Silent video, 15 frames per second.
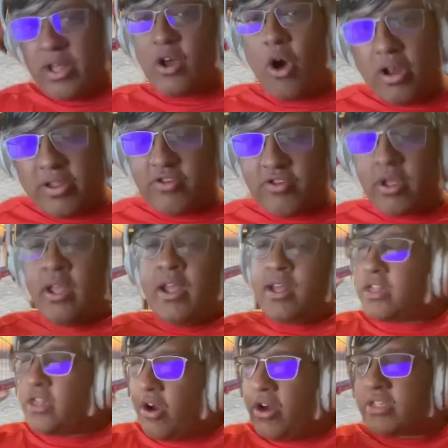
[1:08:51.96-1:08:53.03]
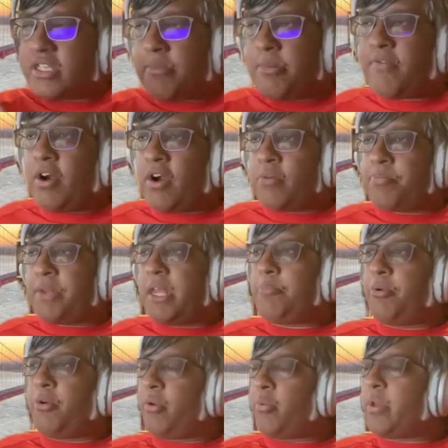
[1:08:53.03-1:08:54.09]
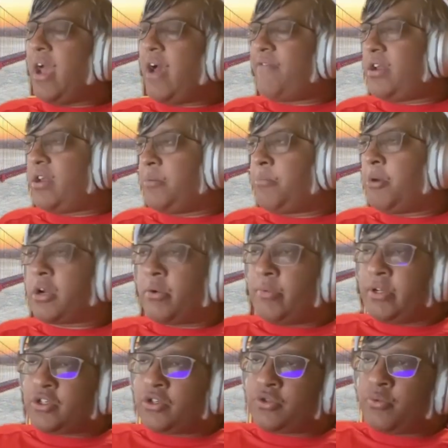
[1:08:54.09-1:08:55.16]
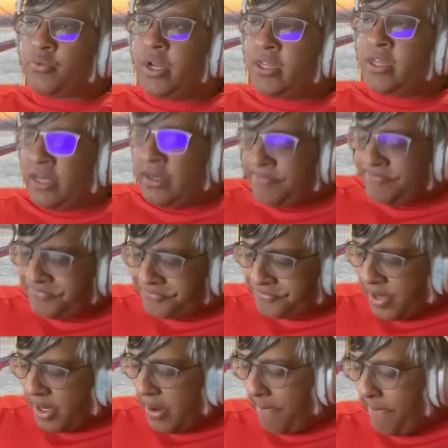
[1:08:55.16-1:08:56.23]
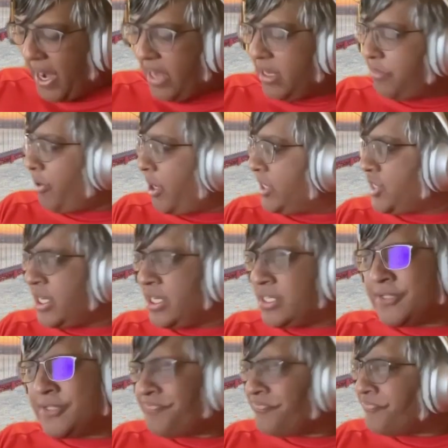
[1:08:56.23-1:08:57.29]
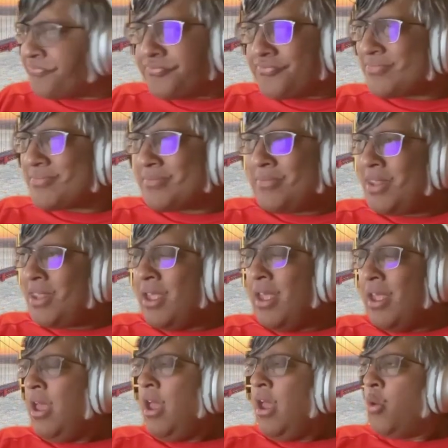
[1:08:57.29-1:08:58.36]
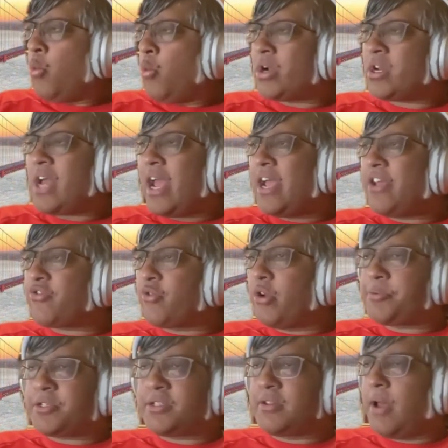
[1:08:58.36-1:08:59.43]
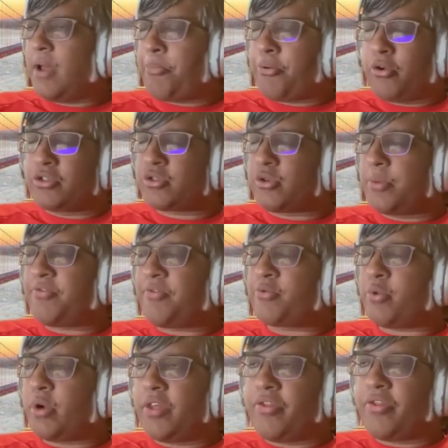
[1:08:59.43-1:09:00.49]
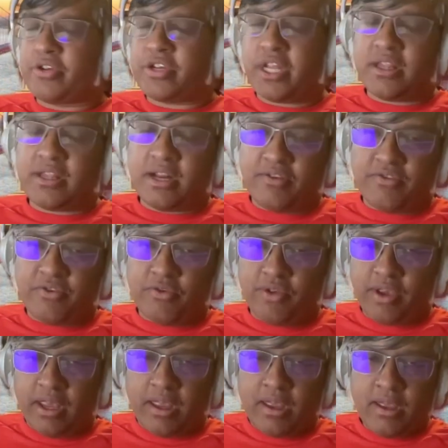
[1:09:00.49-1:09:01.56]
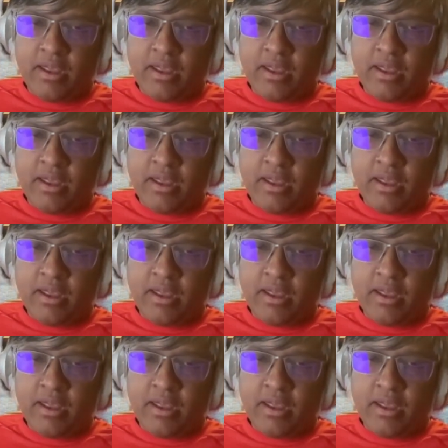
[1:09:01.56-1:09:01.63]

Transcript: are like, there are some of our people that we have done market research with and pilot projects. One guy has scripts, Perl scripts from 2013 that he's using,